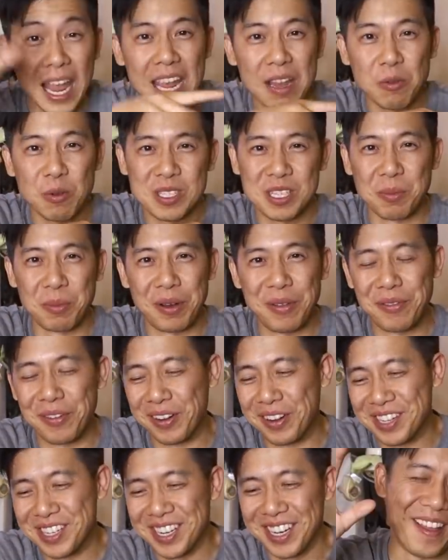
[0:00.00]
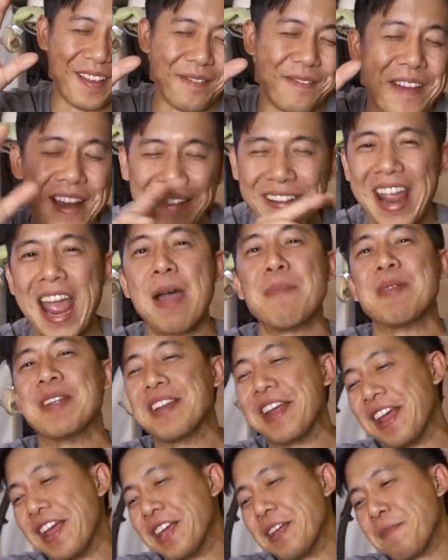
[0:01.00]
Hey, what's up, reefers? Very happy
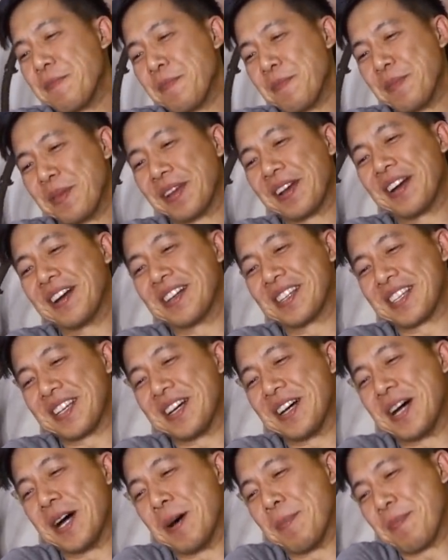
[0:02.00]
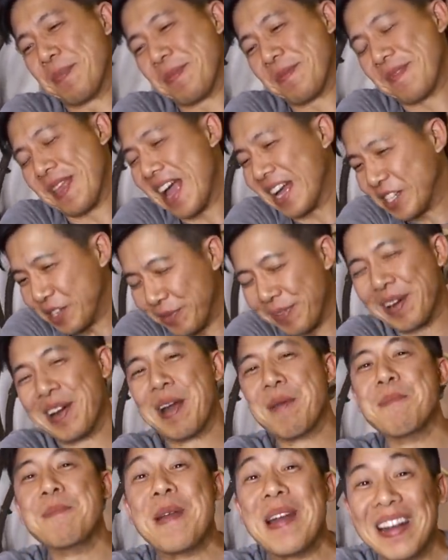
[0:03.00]
day because actually
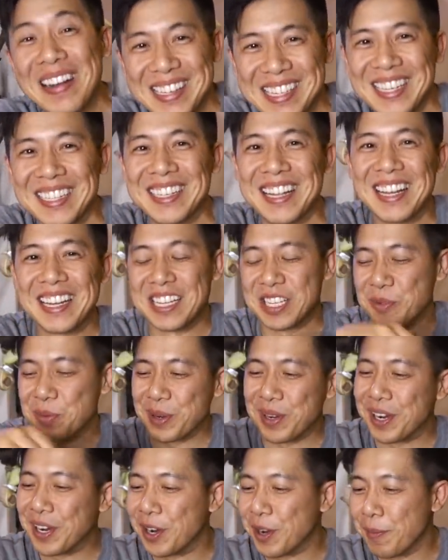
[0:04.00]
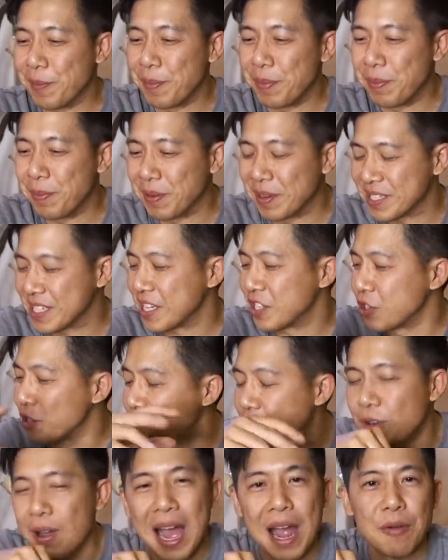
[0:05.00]
very embarrassing day as well. Because as you
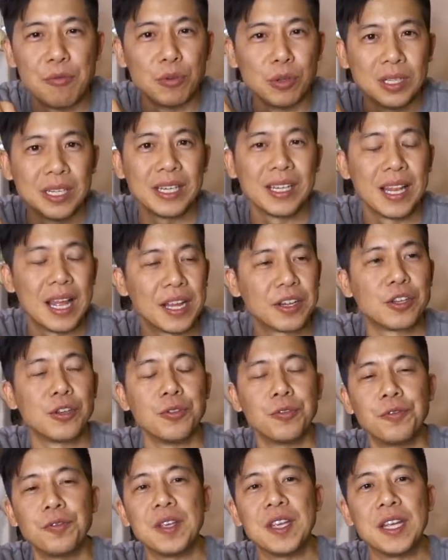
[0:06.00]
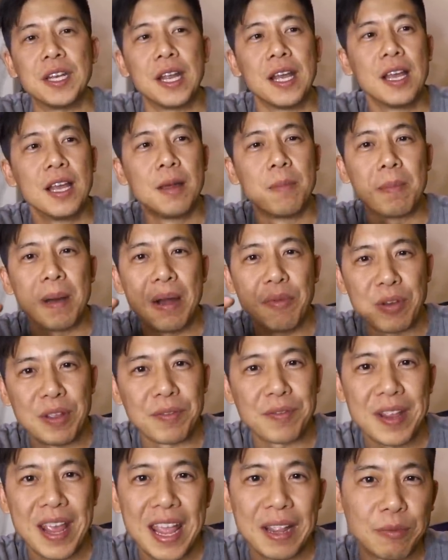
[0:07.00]
know, I really like to feed my
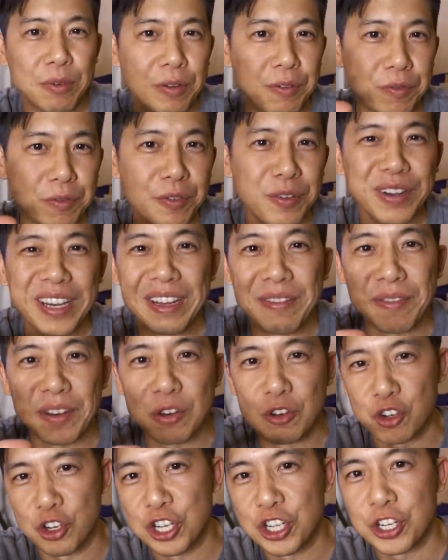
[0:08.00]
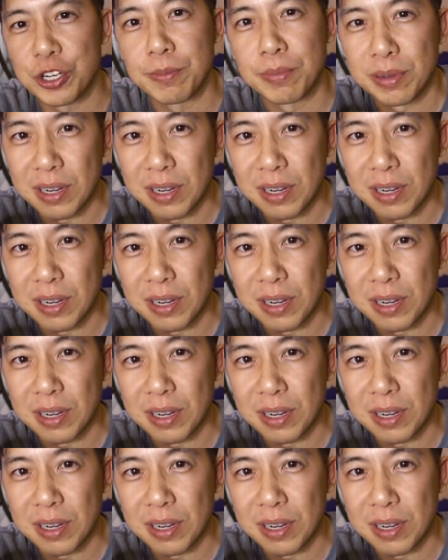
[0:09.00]
reef tank with Reef Nutrition